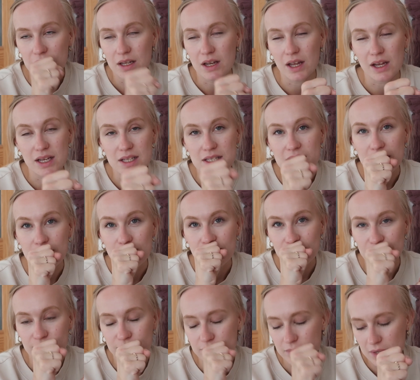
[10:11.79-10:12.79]
like I say,
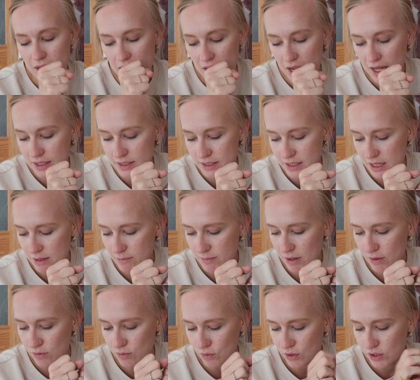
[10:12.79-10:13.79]
hands in the
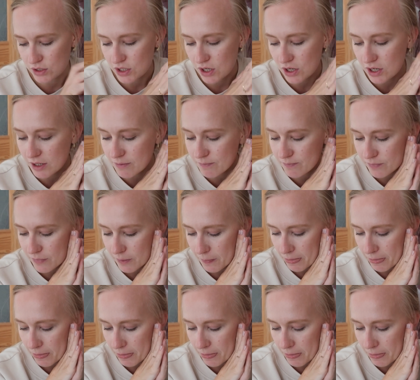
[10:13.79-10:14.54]
mouth all the time.